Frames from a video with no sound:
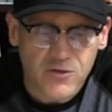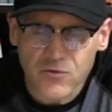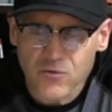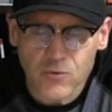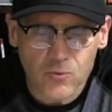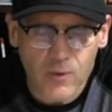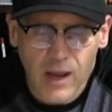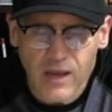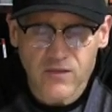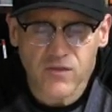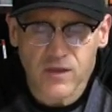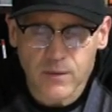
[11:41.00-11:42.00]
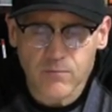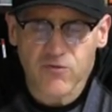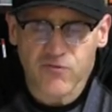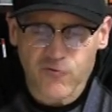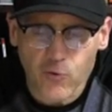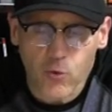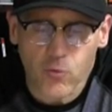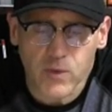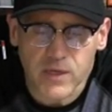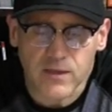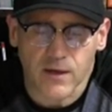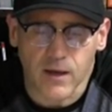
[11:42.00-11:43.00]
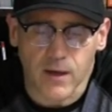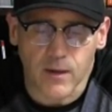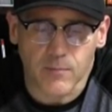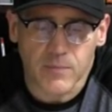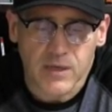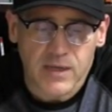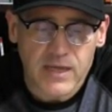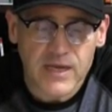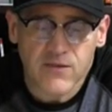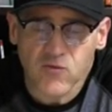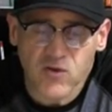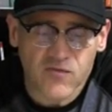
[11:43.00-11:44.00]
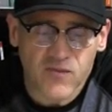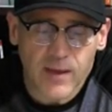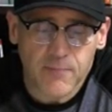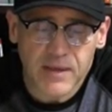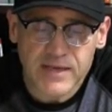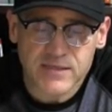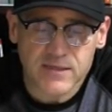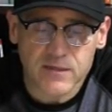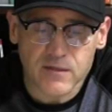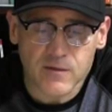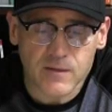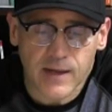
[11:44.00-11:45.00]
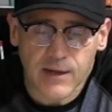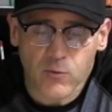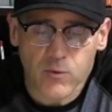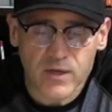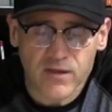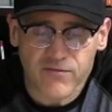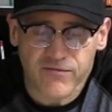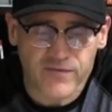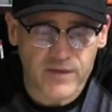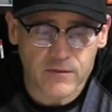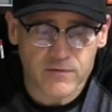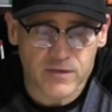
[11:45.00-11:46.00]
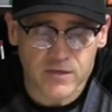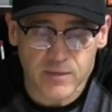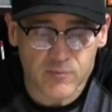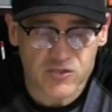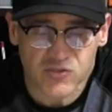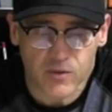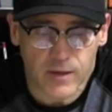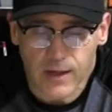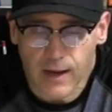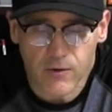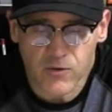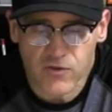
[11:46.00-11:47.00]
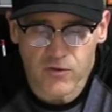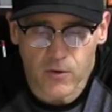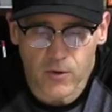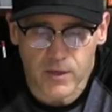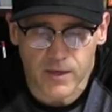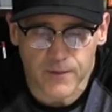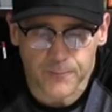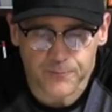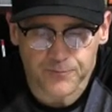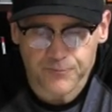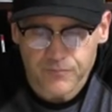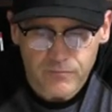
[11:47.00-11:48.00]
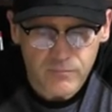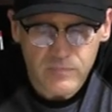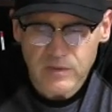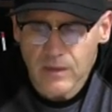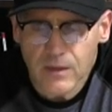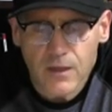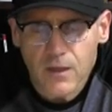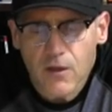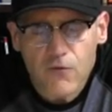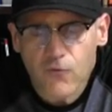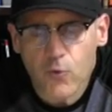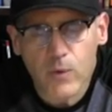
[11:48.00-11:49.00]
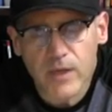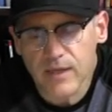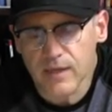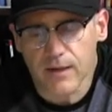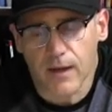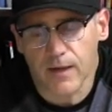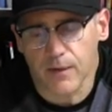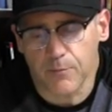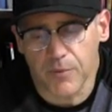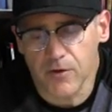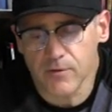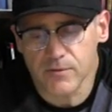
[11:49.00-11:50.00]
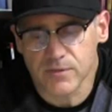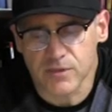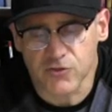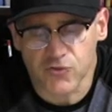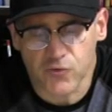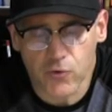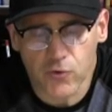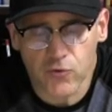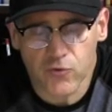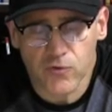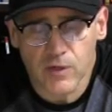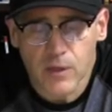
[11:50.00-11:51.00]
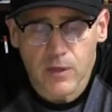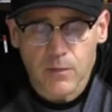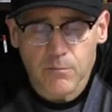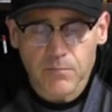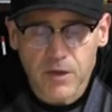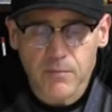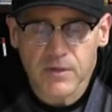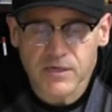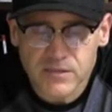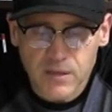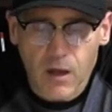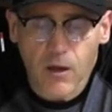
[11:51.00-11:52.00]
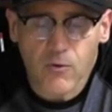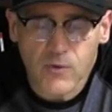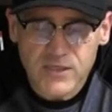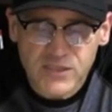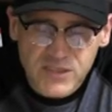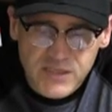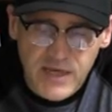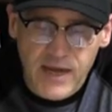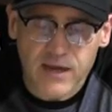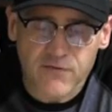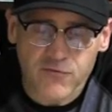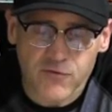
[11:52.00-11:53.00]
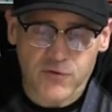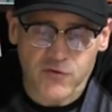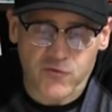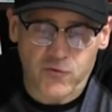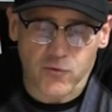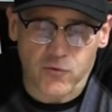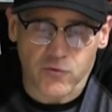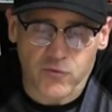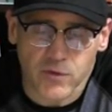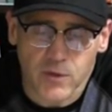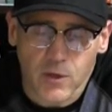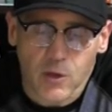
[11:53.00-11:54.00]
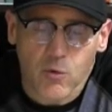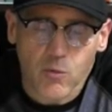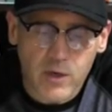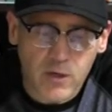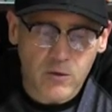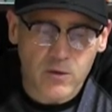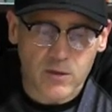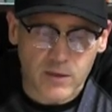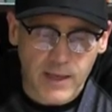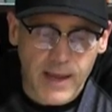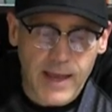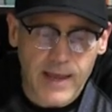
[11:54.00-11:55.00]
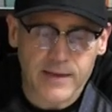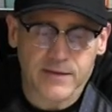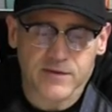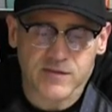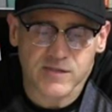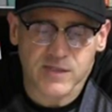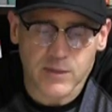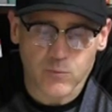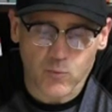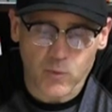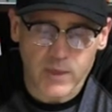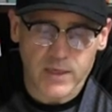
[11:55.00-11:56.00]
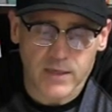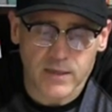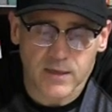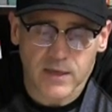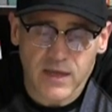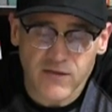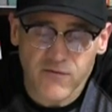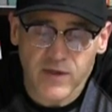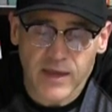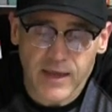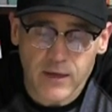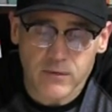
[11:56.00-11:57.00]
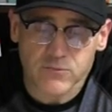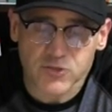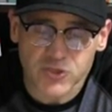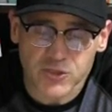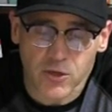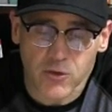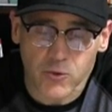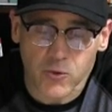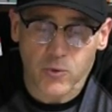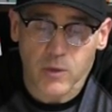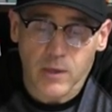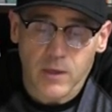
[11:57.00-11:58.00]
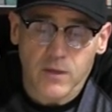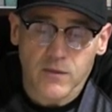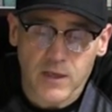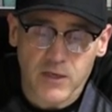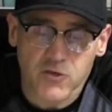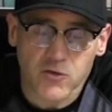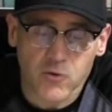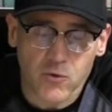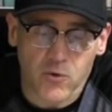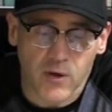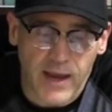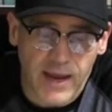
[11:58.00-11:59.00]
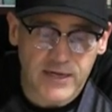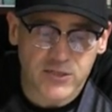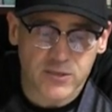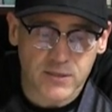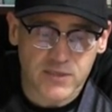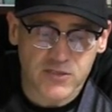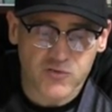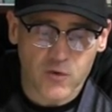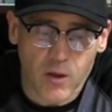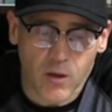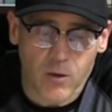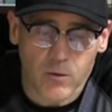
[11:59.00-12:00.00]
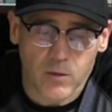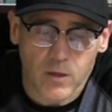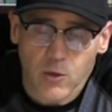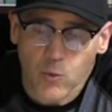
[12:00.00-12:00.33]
Do the right thing before we come, even if that makes it look like we have failed to demonstrate our authority. For we cannot oppose the truth, but must always stand for the truth. We are glad to seem weak if it helps show that you are actually strong.